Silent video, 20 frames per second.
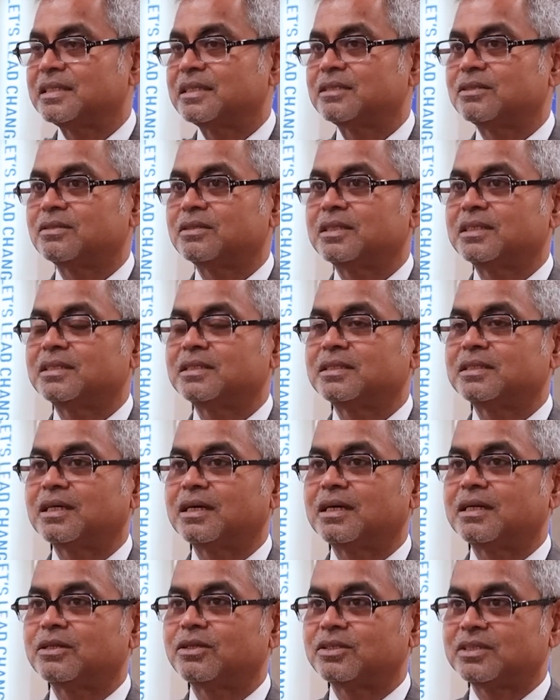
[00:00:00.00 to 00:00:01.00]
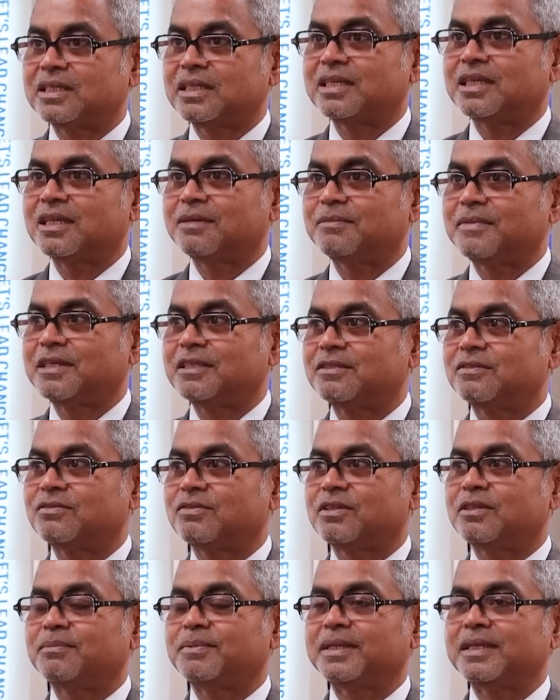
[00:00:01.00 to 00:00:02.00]
into this loss and damage
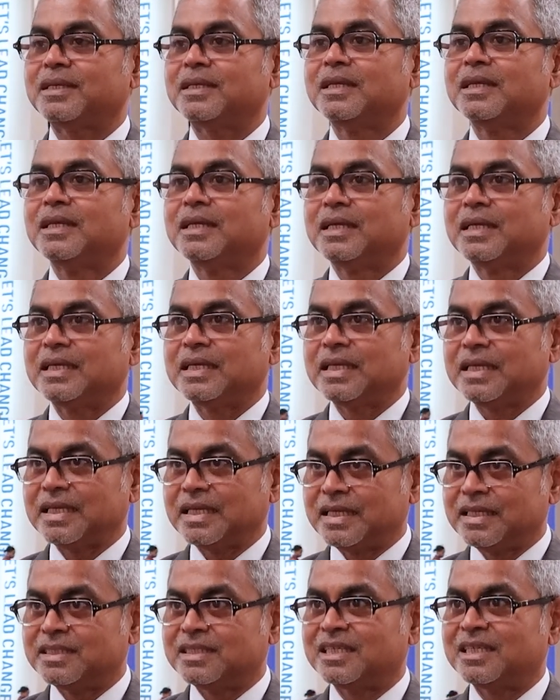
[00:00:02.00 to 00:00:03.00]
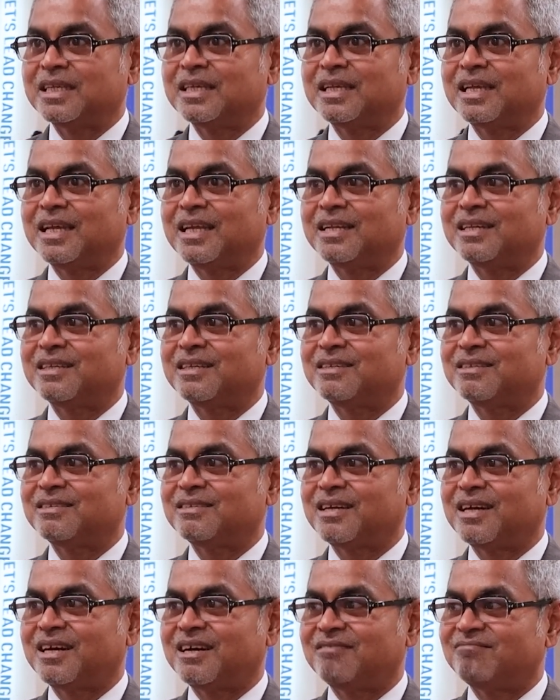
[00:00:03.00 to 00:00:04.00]
will be easy, and
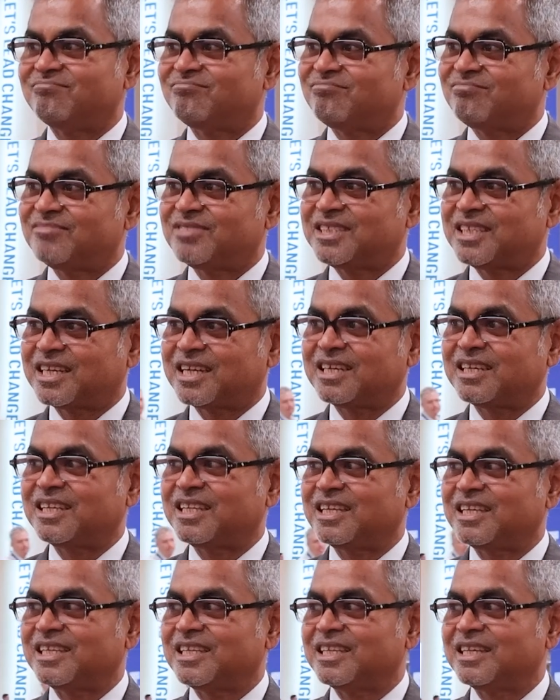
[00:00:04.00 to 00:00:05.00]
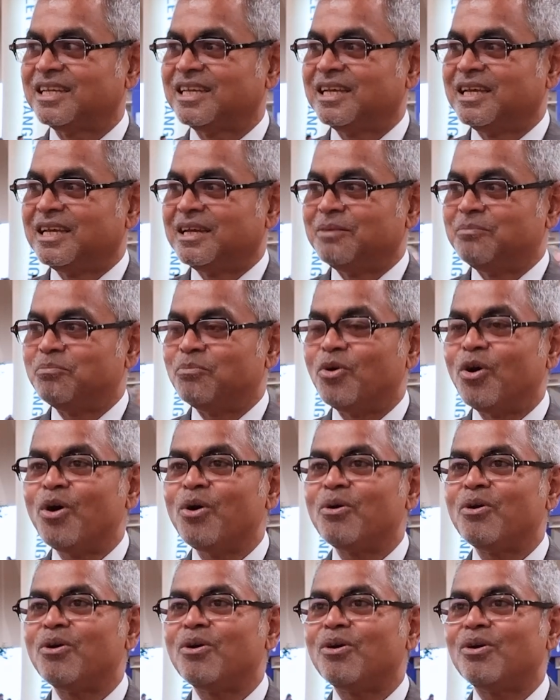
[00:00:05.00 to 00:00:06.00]
secondly,
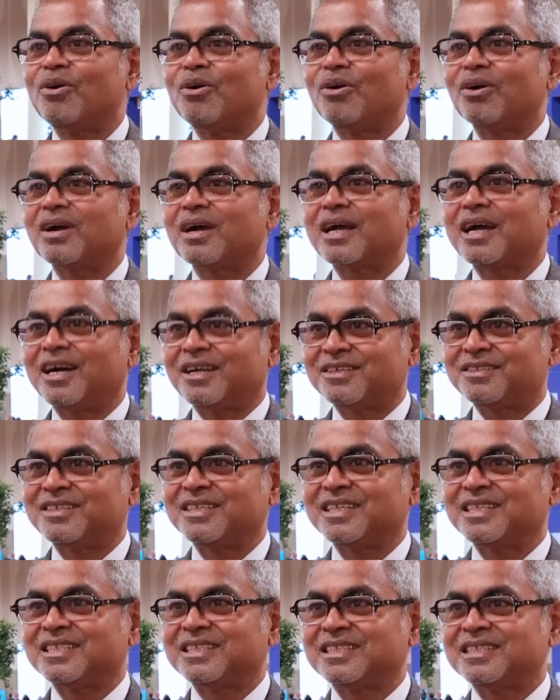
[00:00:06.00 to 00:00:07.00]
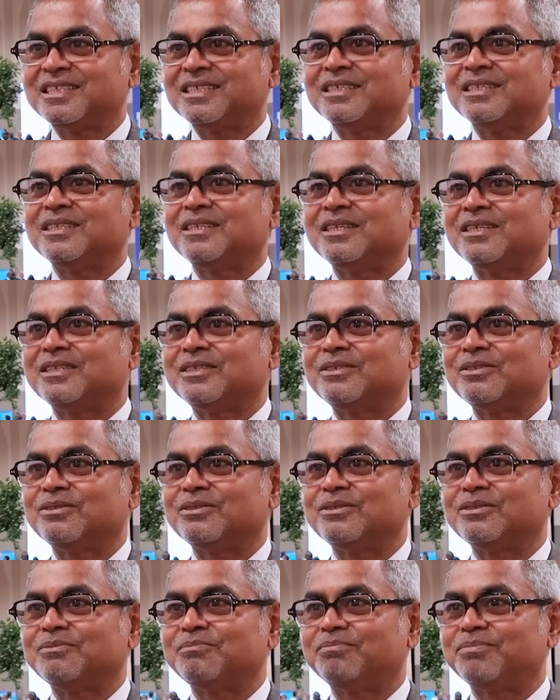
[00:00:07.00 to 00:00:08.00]
more countries
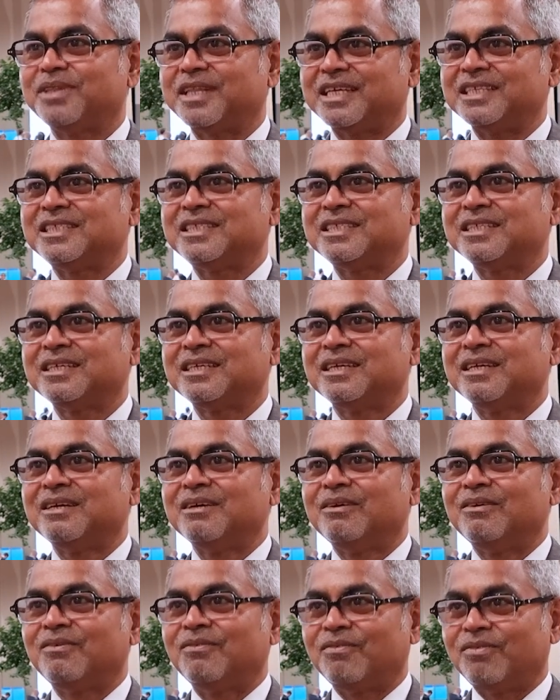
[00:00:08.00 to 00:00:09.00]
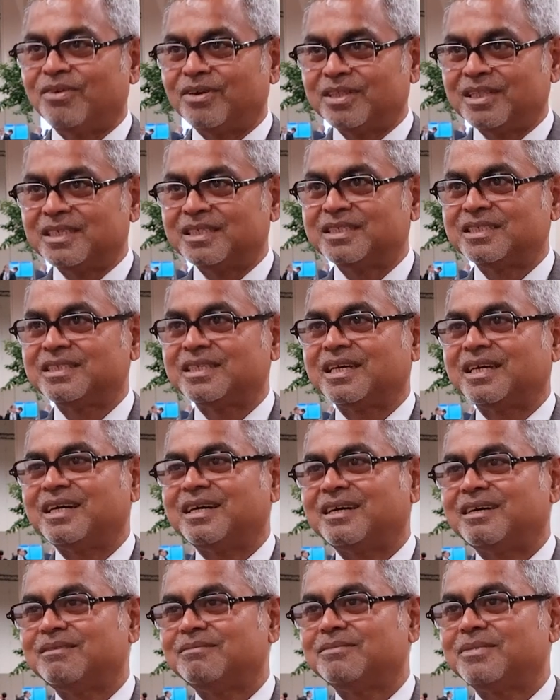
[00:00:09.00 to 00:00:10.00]
to pledge for this
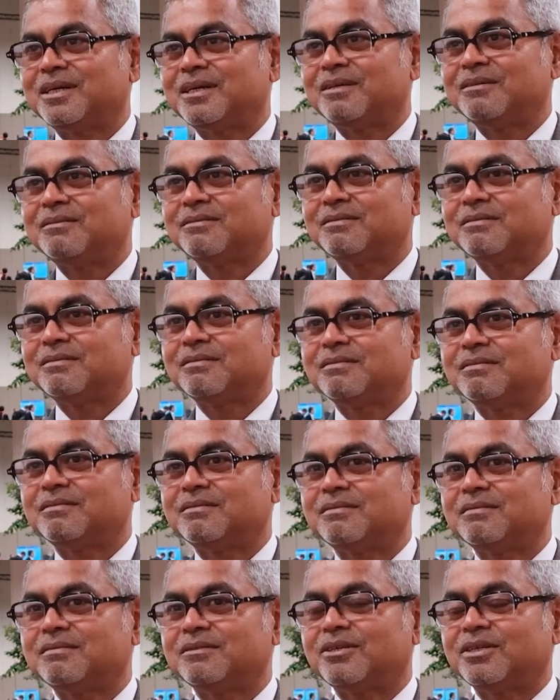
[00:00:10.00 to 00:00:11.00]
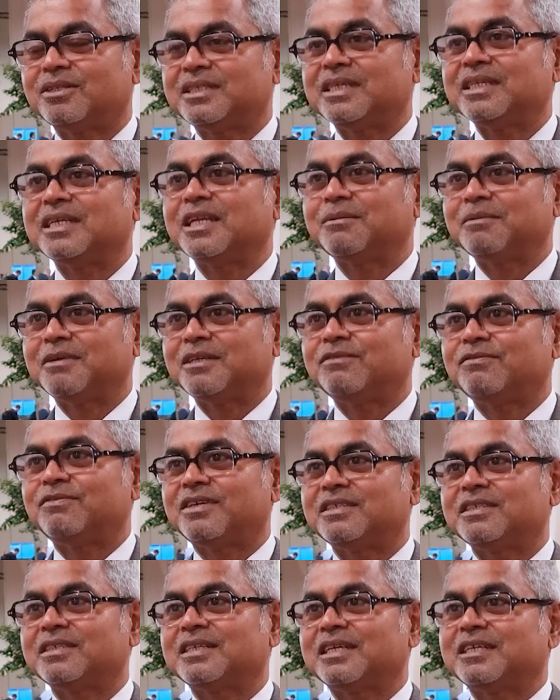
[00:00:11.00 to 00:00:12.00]
loss and damage
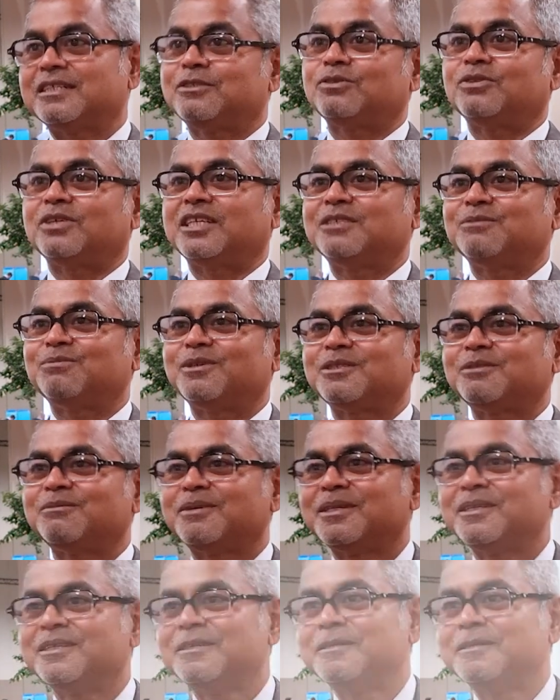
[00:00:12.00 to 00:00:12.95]
fund as soon as possible.